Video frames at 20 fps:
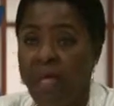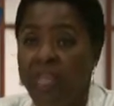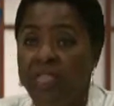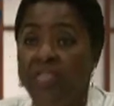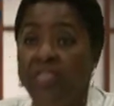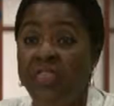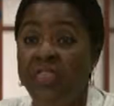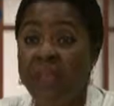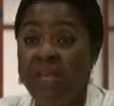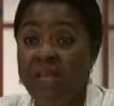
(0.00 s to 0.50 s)

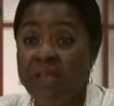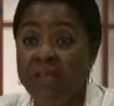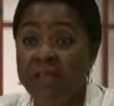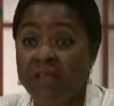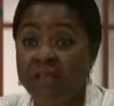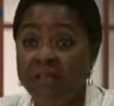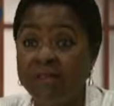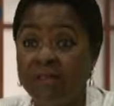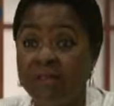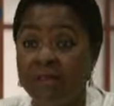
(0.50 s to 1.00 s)

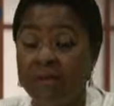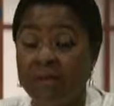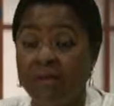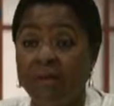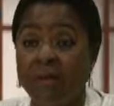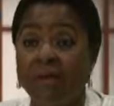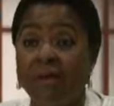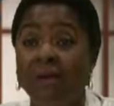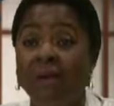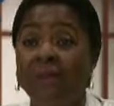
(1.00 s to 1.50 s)
This
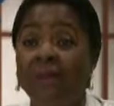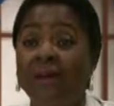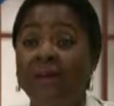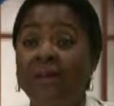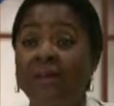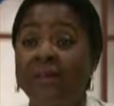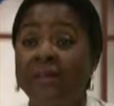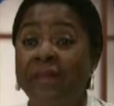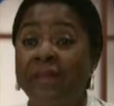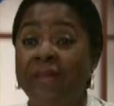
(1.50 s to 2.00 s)

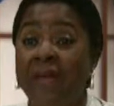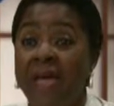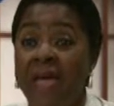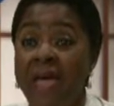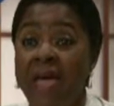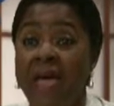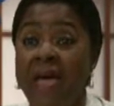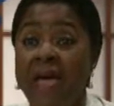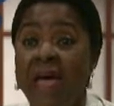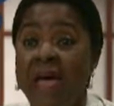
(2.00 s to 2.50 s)

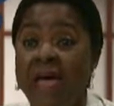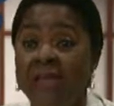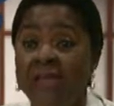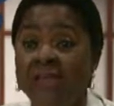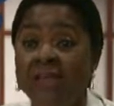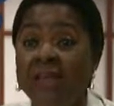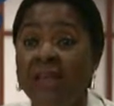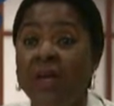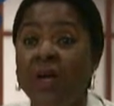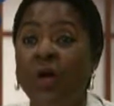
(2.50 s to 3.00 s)

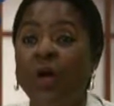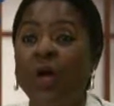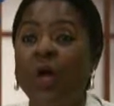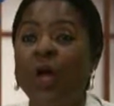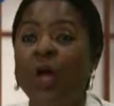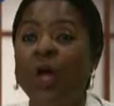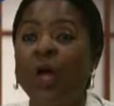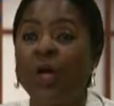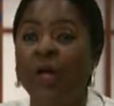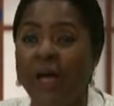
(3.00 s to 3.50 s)
has
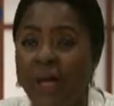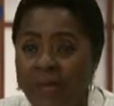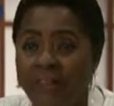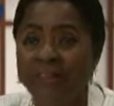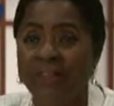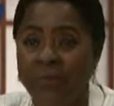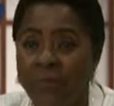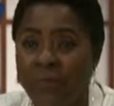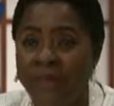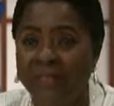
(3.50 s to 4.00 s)

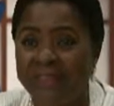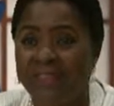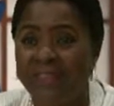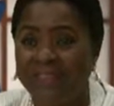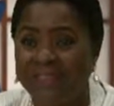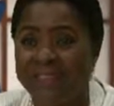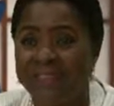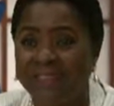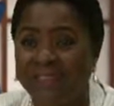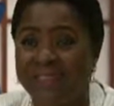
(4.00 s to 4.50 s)

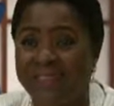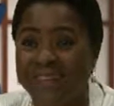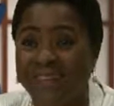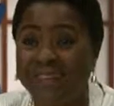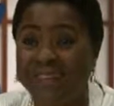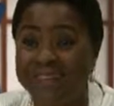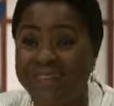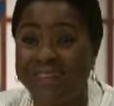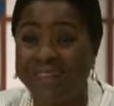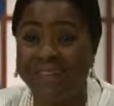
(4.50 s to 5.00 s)
consequences
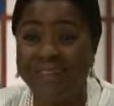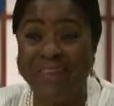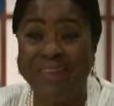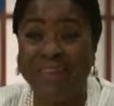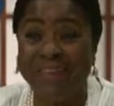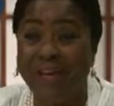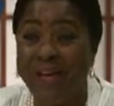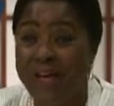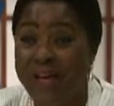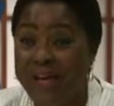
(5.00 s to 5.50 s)

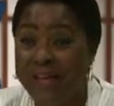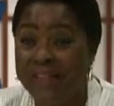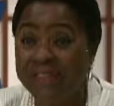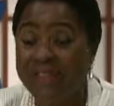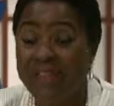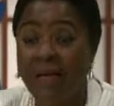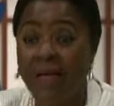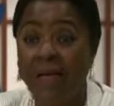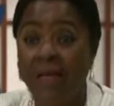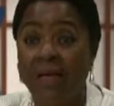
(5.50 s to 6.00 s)
because
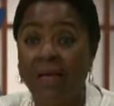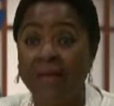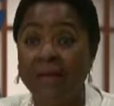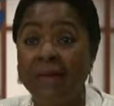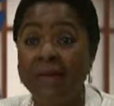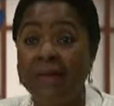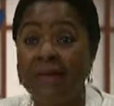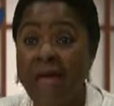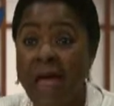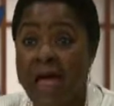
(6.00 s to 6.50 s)

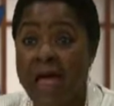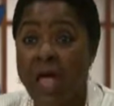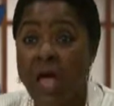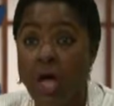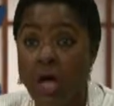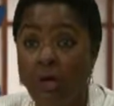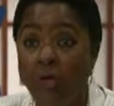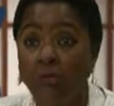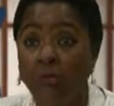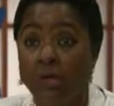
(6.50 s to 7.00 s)

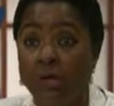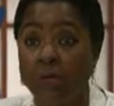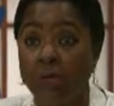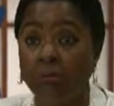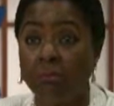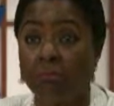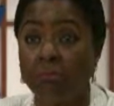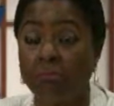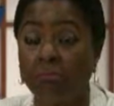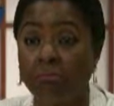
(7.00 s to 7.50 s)
now
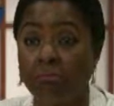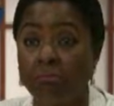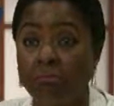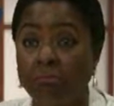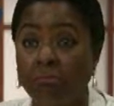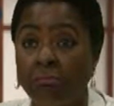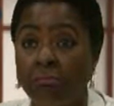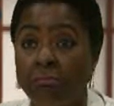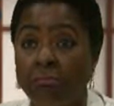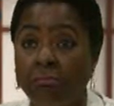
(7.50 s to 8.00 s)

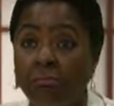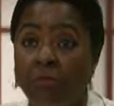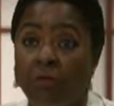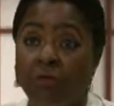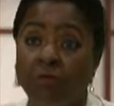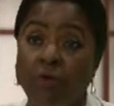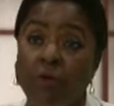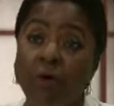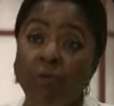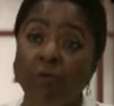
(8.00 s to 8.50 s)
the
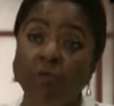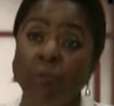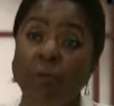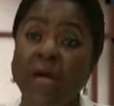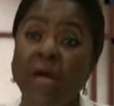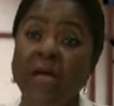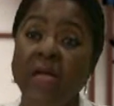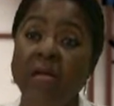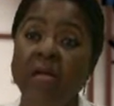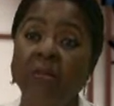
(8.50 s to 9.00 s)
first
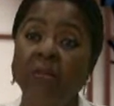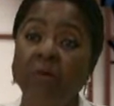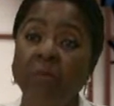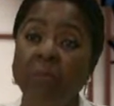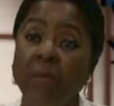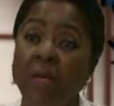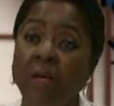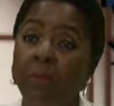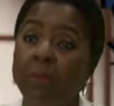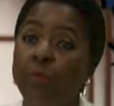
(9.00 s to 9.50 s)
wave of
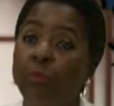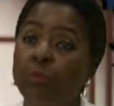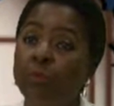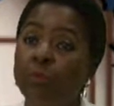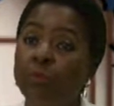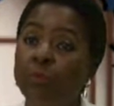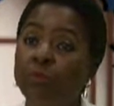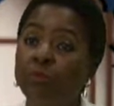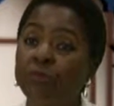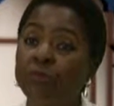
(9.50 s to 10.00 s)
baby
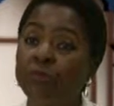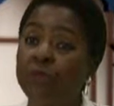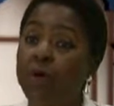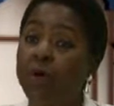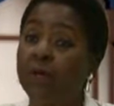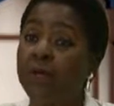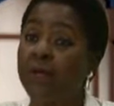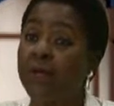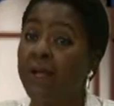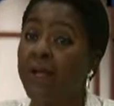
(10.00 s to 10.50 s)
boomers
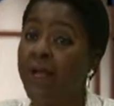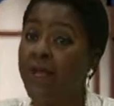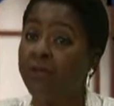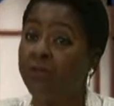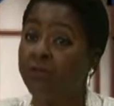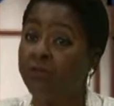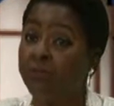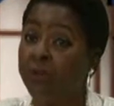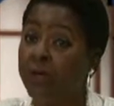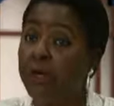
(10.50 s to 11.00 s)
started
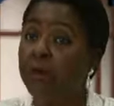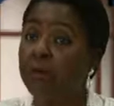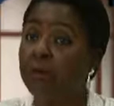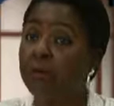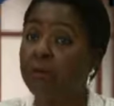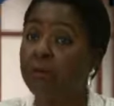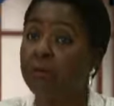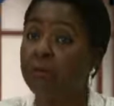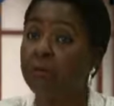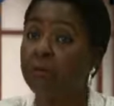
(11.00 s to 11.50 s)
last year,
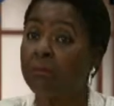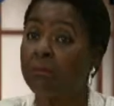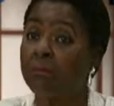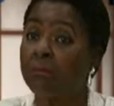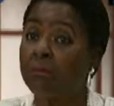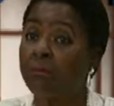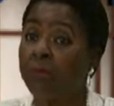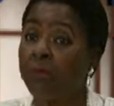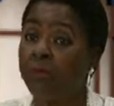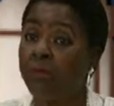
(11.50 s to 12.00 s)

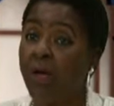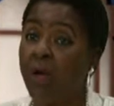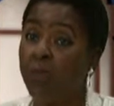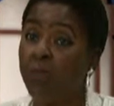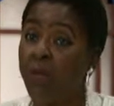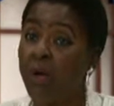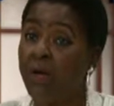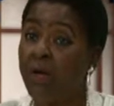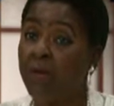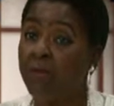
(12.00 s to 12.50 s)
which I'm
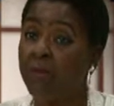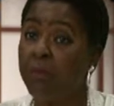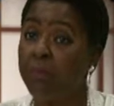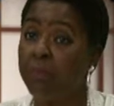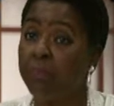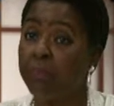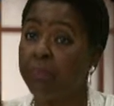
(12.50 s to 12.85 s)
one of them.